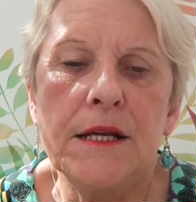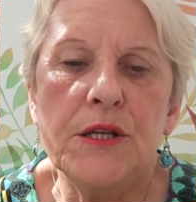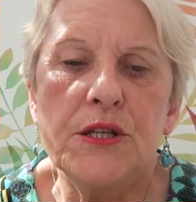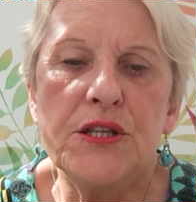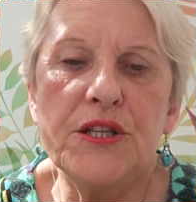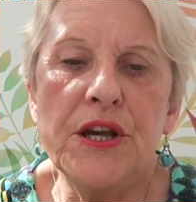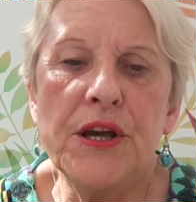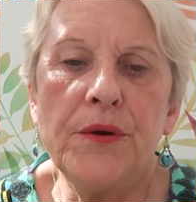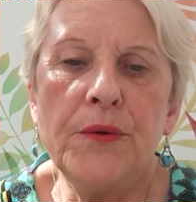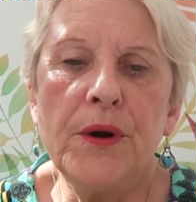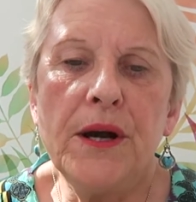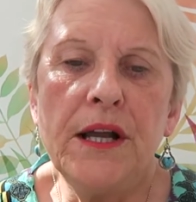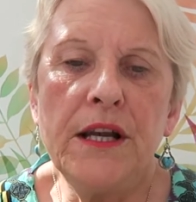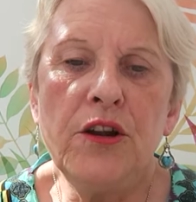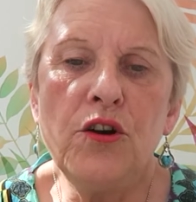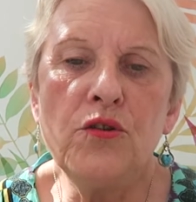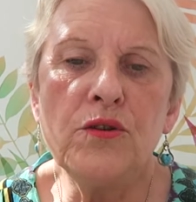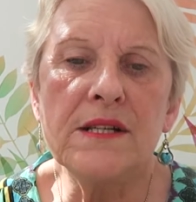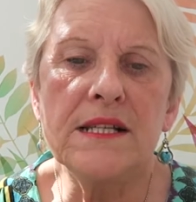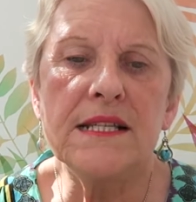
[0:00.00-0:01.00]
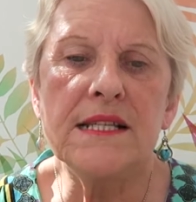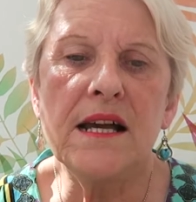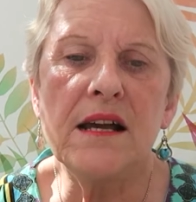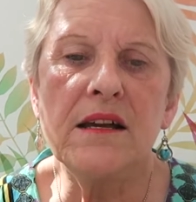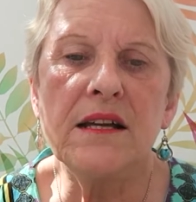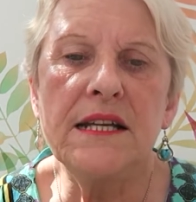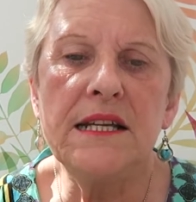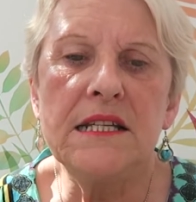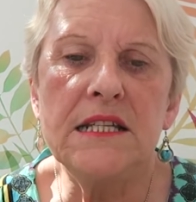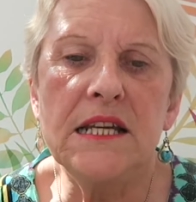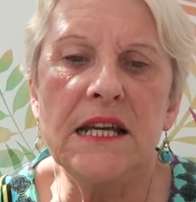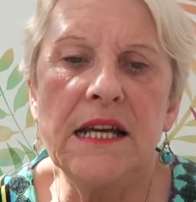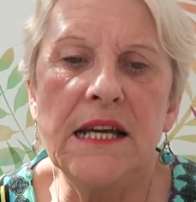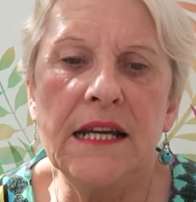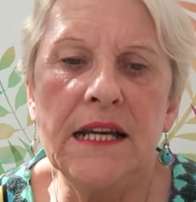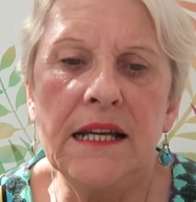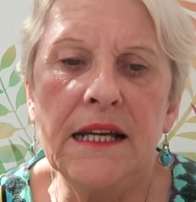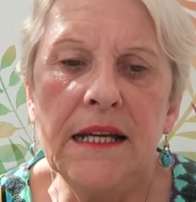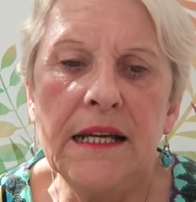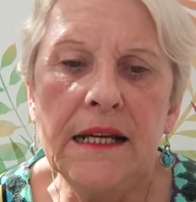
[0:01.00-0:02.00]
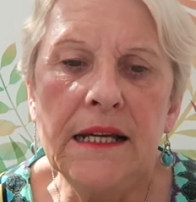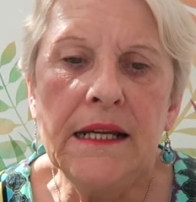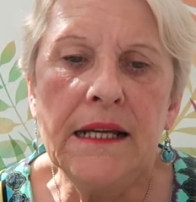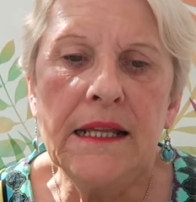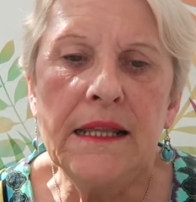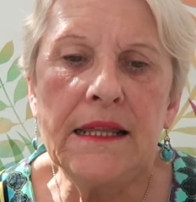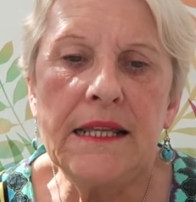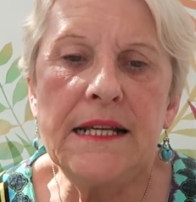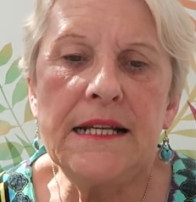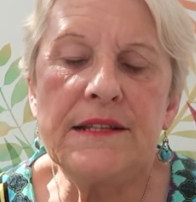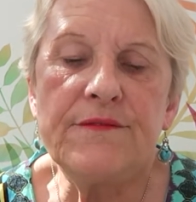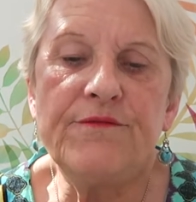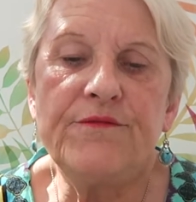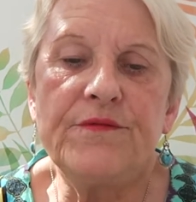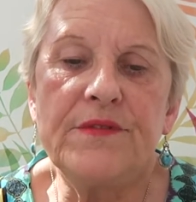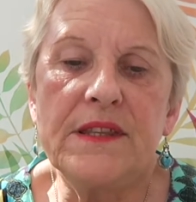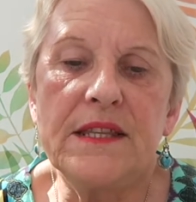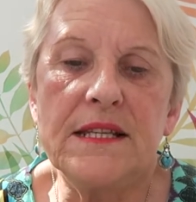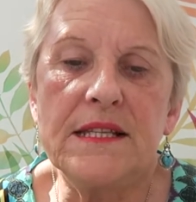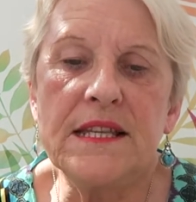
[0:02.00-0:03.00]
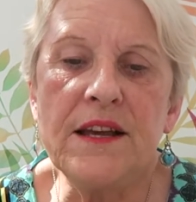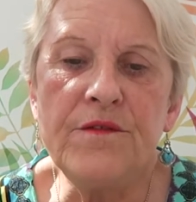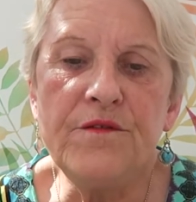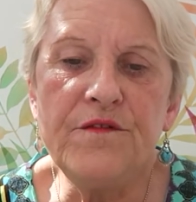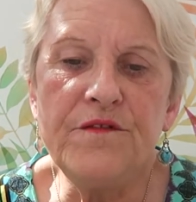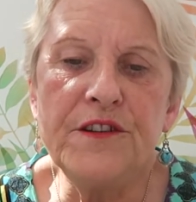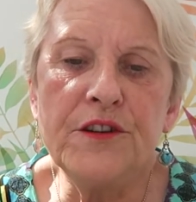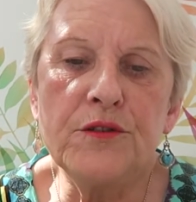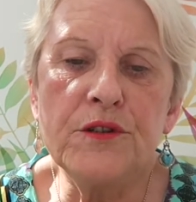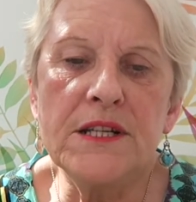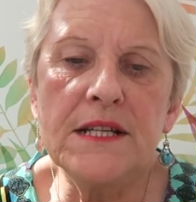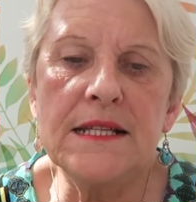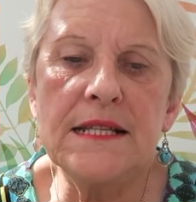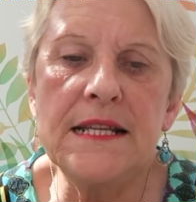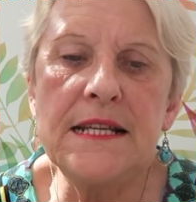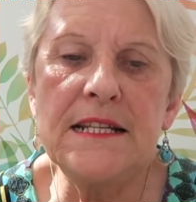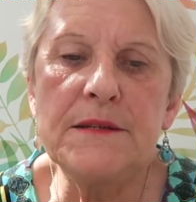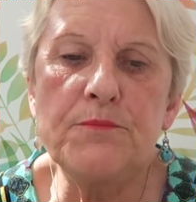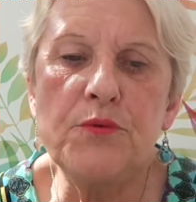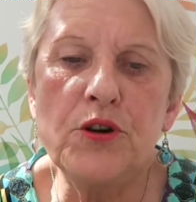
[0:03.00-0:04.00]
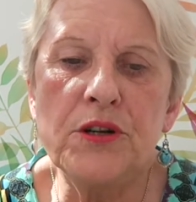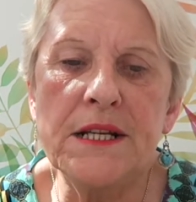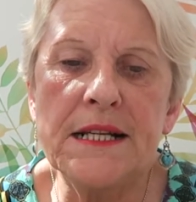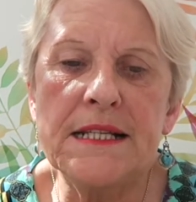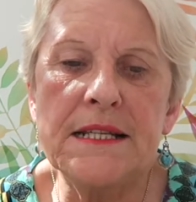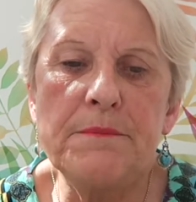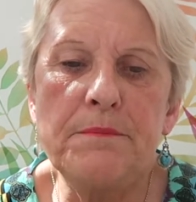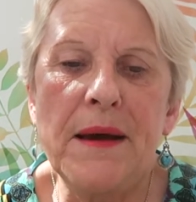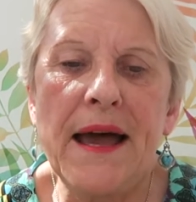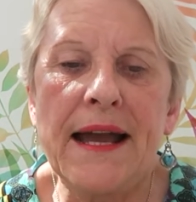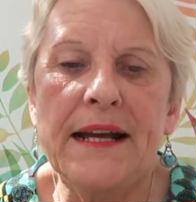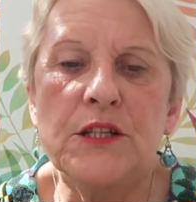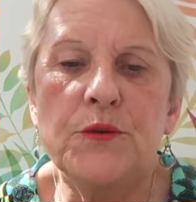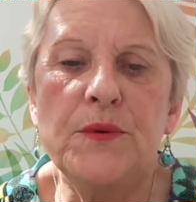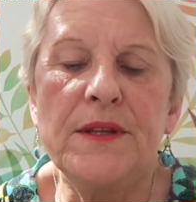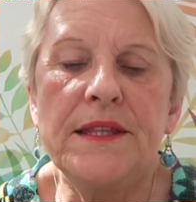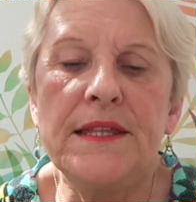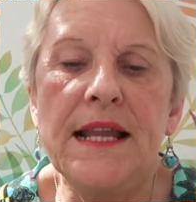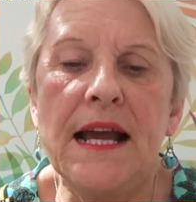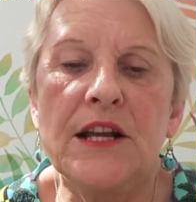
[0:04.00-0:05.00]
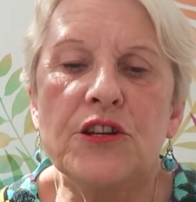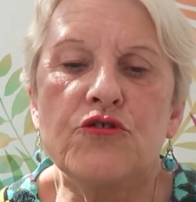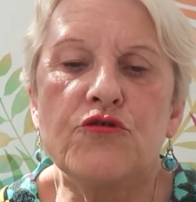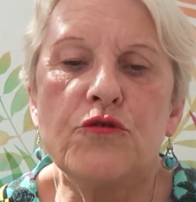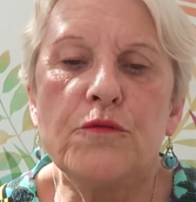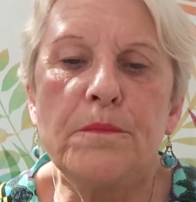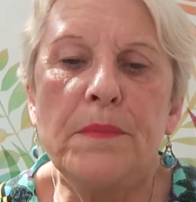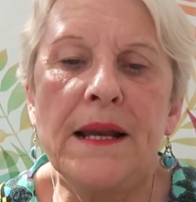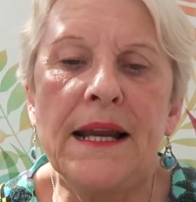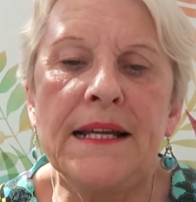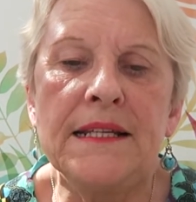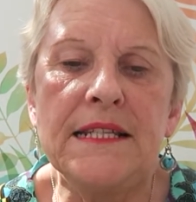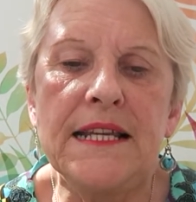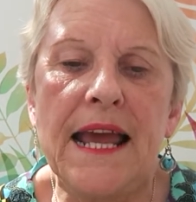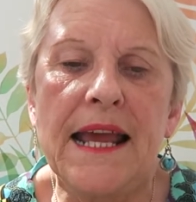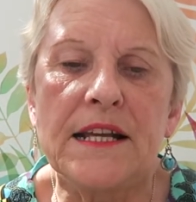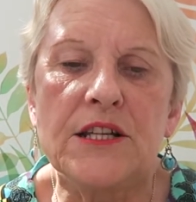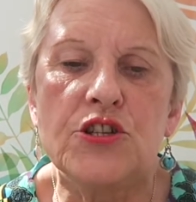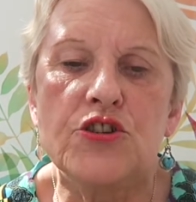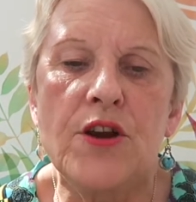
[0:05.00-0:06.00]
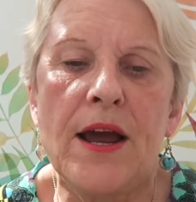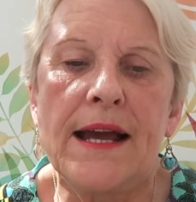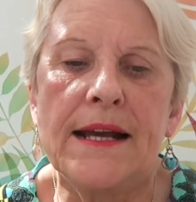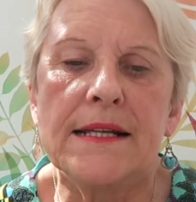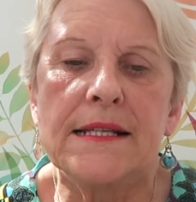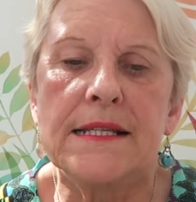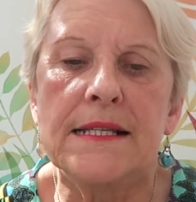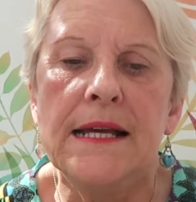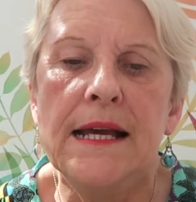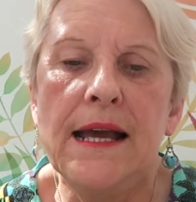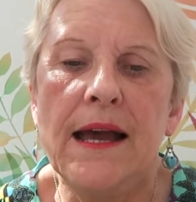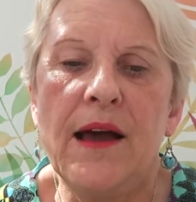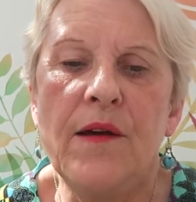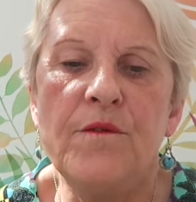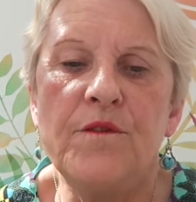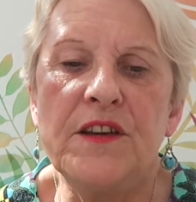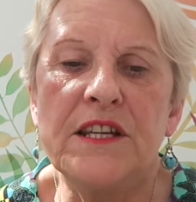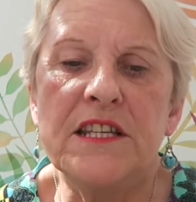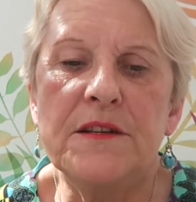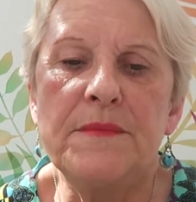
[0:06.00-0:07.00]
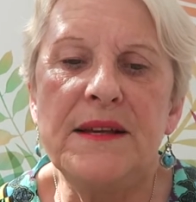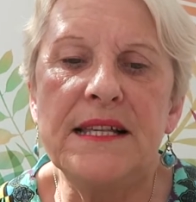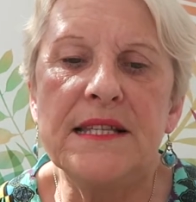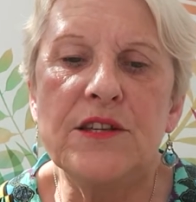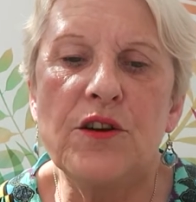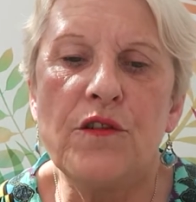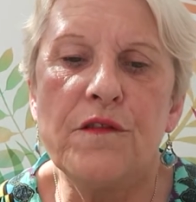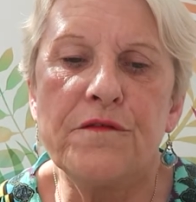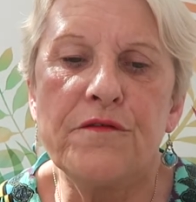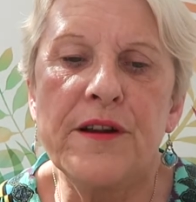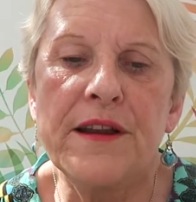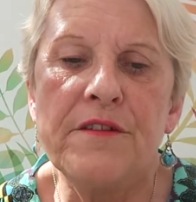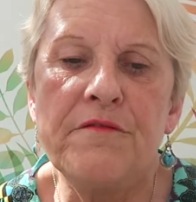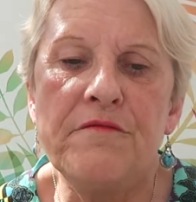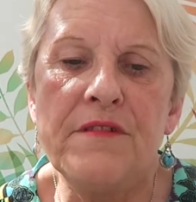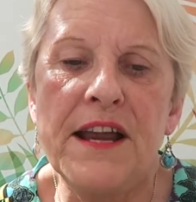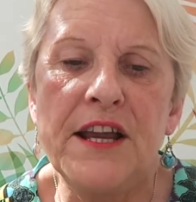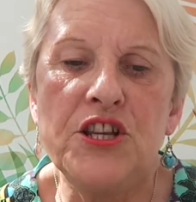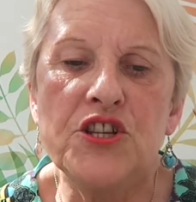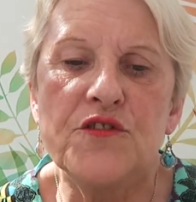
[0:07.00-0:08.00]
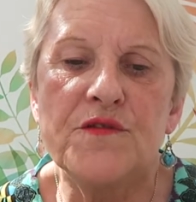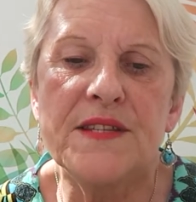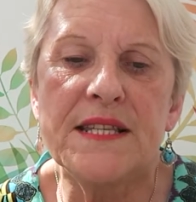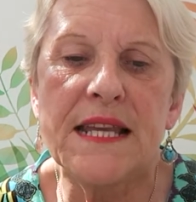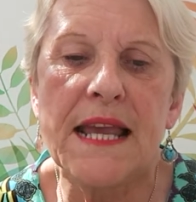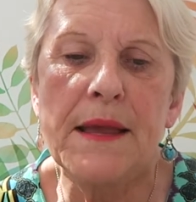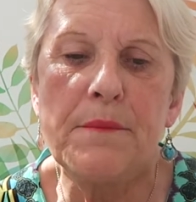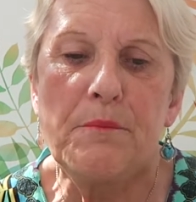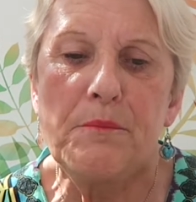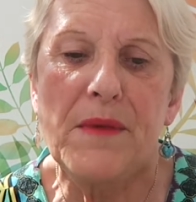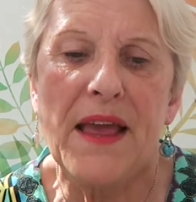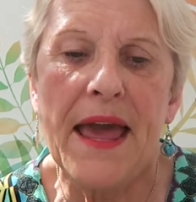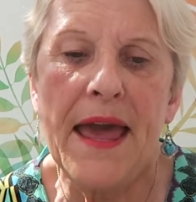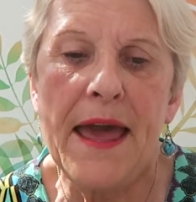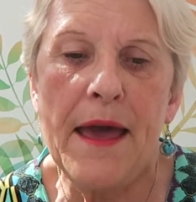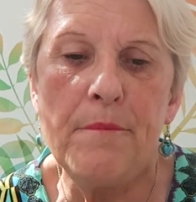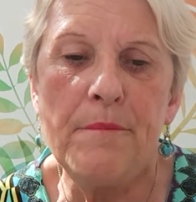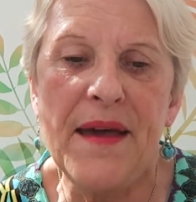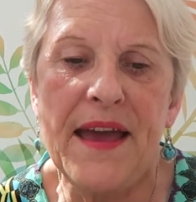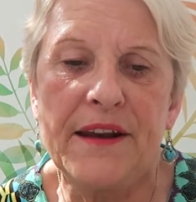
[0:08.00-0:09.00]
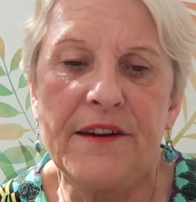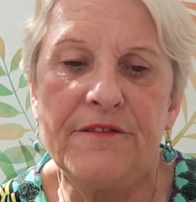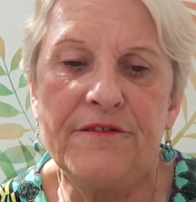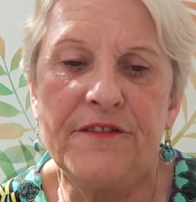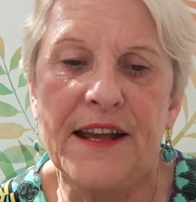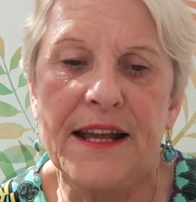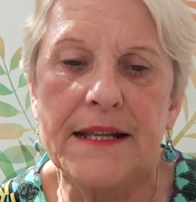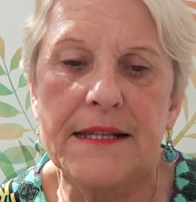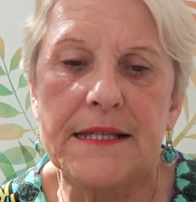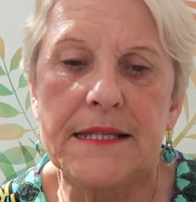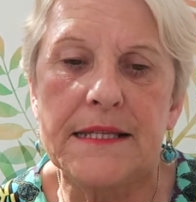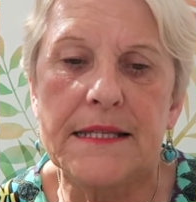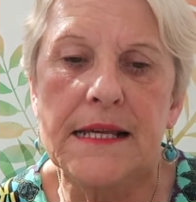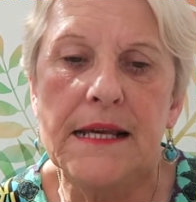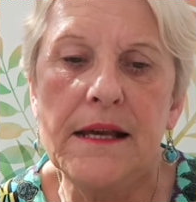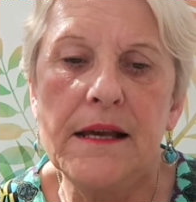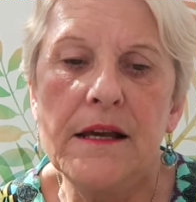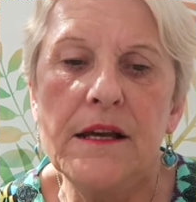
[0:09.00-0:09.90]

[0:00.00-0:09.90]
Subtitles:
So alongside the sun filters, these products are packed with natural plant extracts and vitamins, offering a range of skin care benefits.